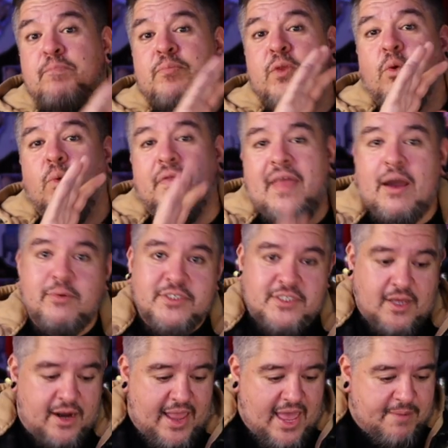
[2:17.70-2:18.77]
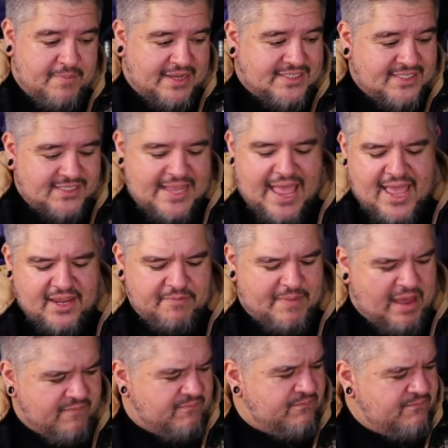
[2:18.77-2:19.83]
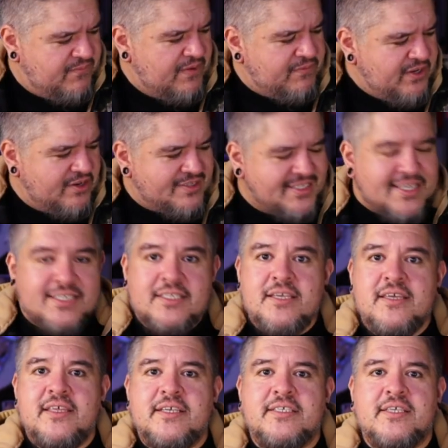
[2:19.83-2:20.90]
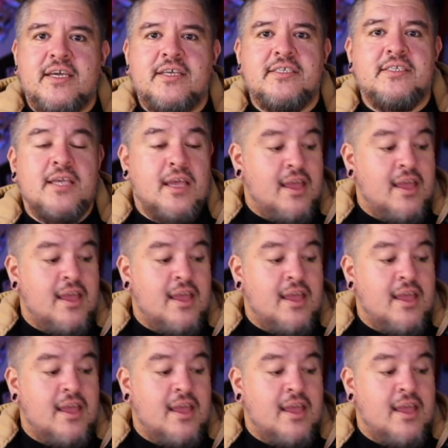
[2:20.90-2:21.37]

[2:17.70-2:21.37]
When that was done, I had my stack, about 50 or 60 of these things,